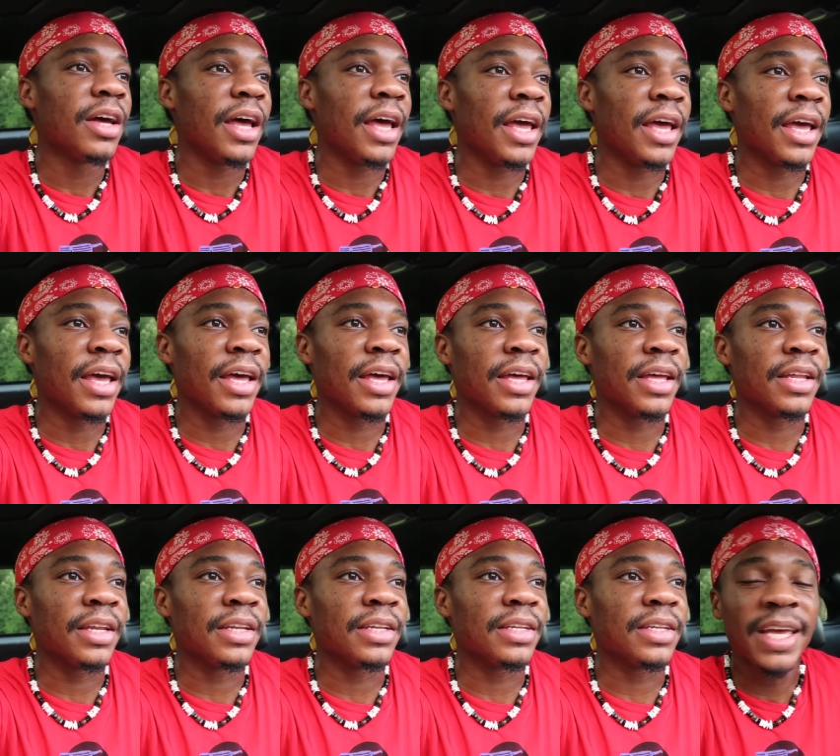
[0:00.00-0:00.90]

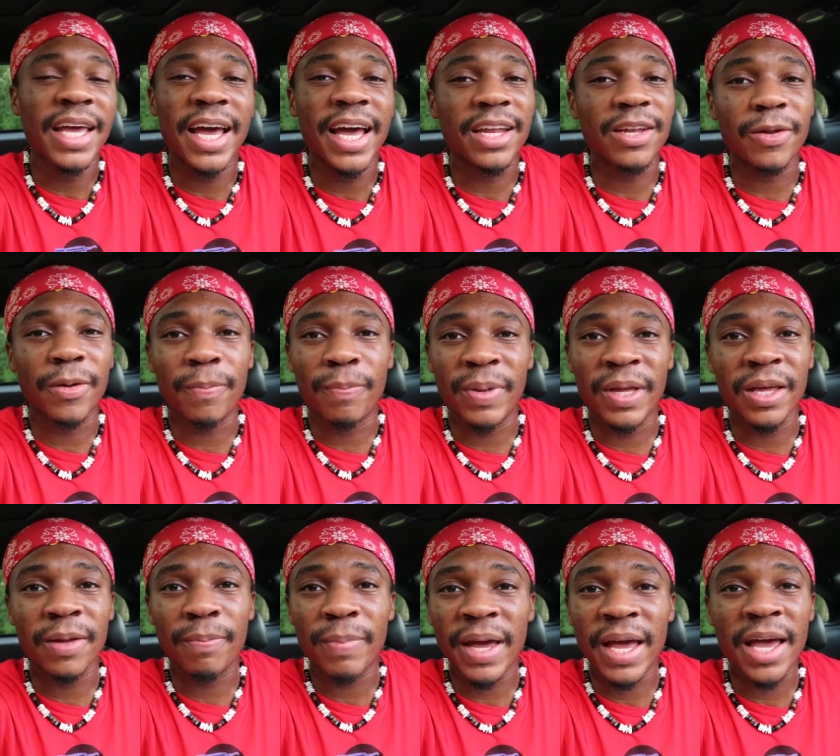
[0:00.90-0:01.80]
And he had the
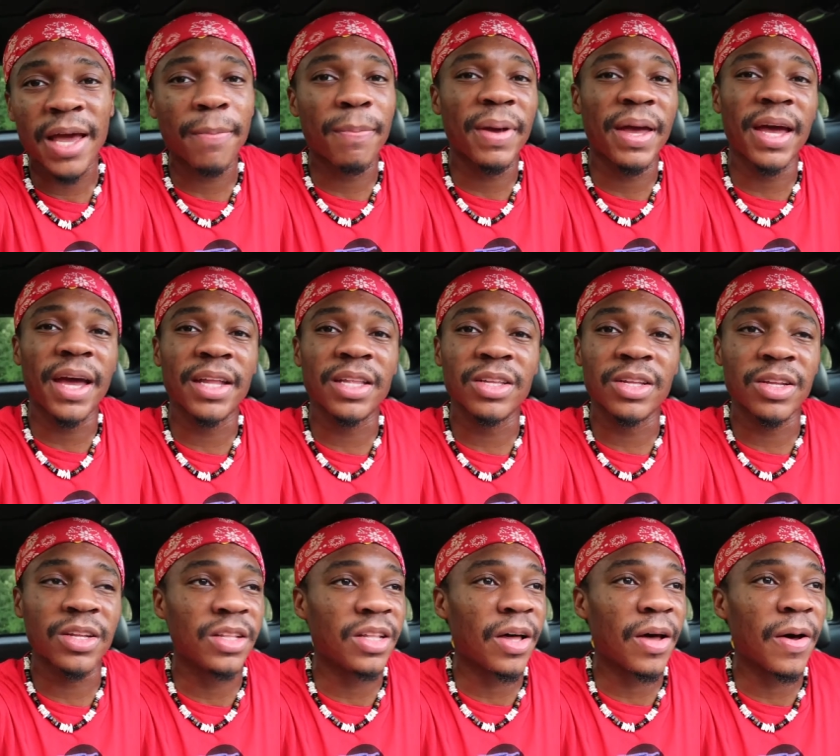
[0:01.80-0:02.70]
big bad
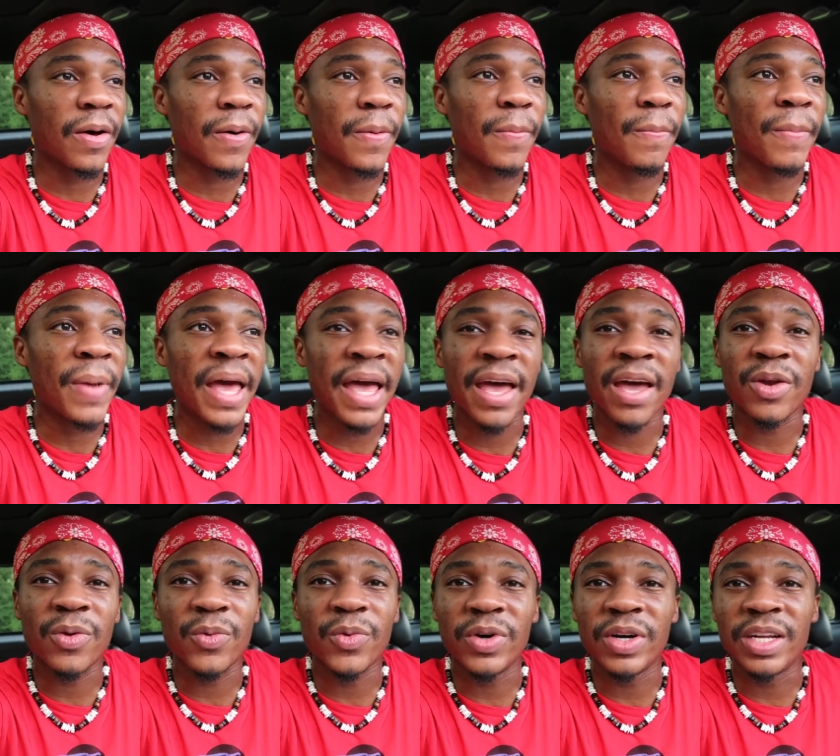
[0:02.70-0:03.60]
panda, the
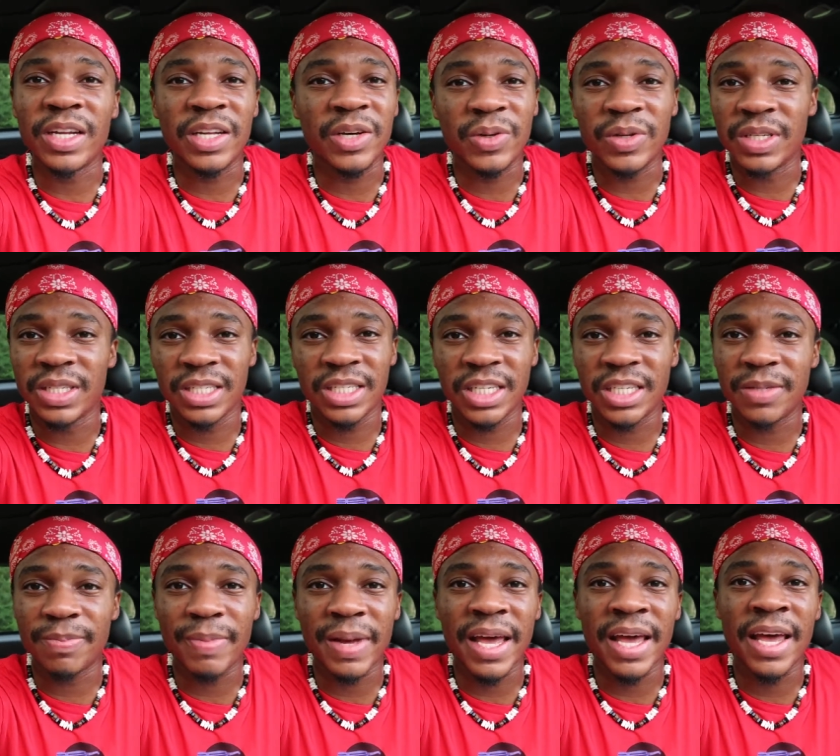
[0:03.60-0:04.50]
mad one, it was
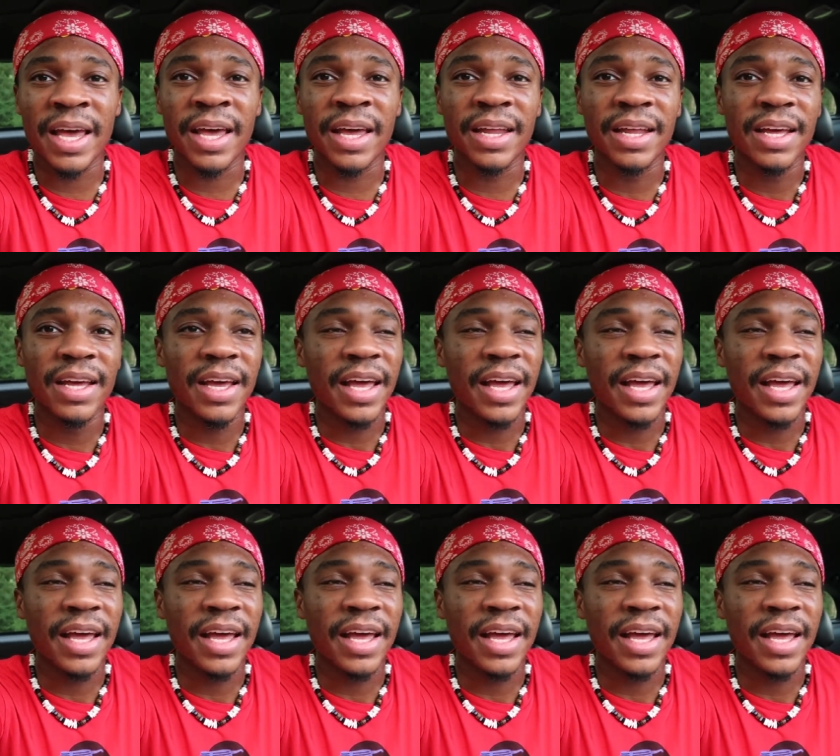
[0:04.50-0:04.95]
just mad.